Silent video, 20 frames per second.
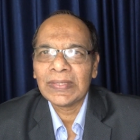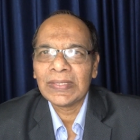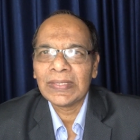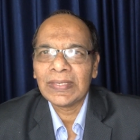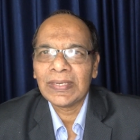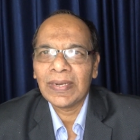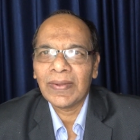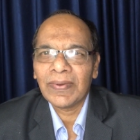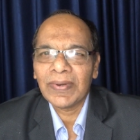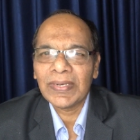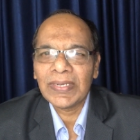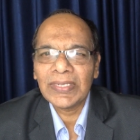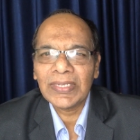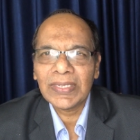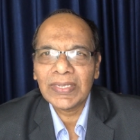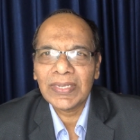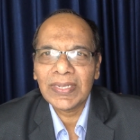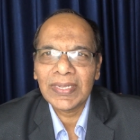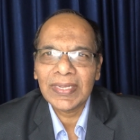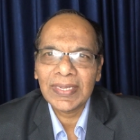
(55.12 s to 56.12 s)
Now,
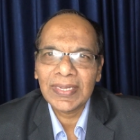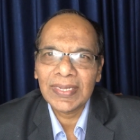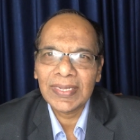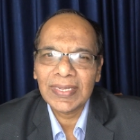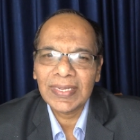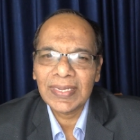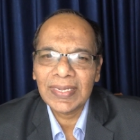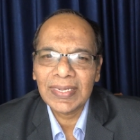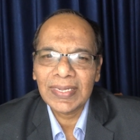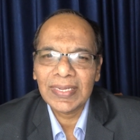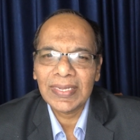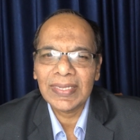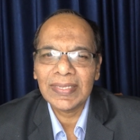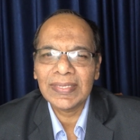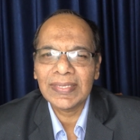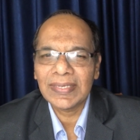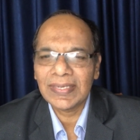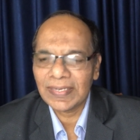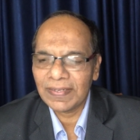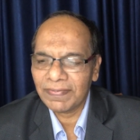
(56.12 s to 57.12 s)
risk
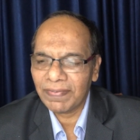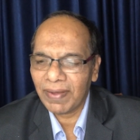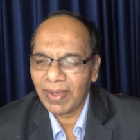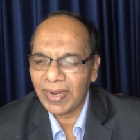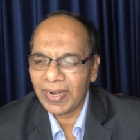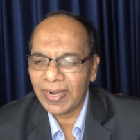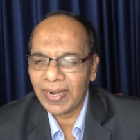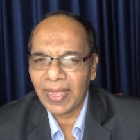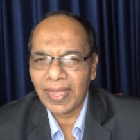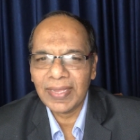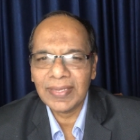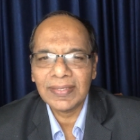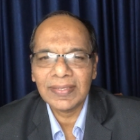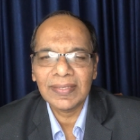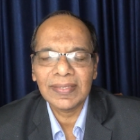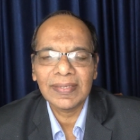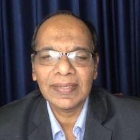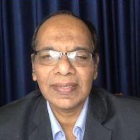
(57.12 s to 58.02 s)
is defined as